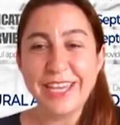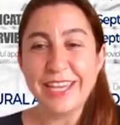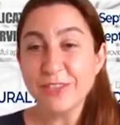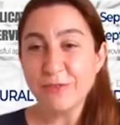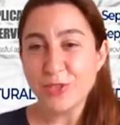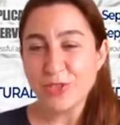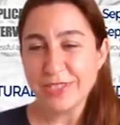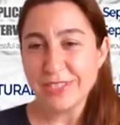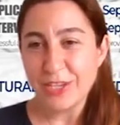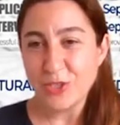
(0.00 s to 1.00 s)
data
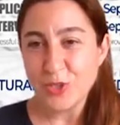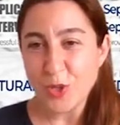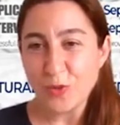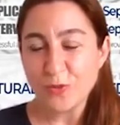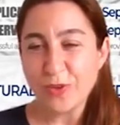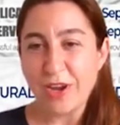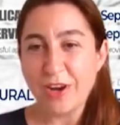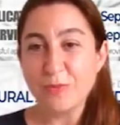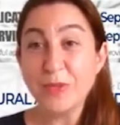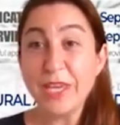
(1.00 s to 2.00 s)
visualization of
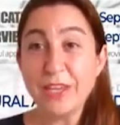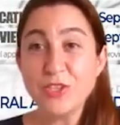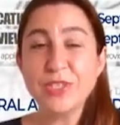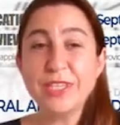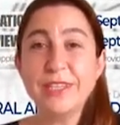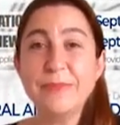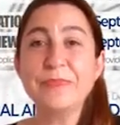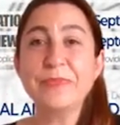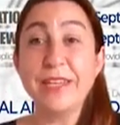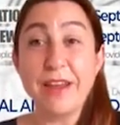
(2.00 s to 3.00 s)
our PhD
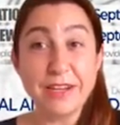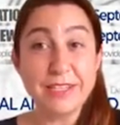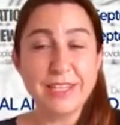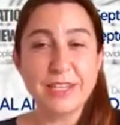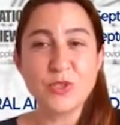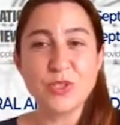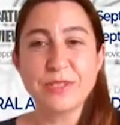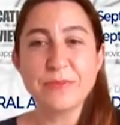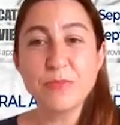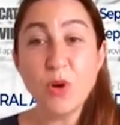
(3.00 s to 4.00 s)
in architecture
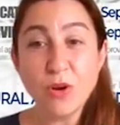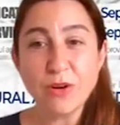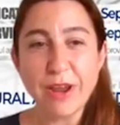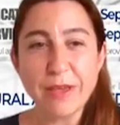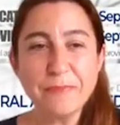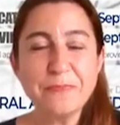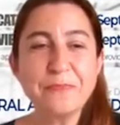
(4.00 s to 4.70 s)
program,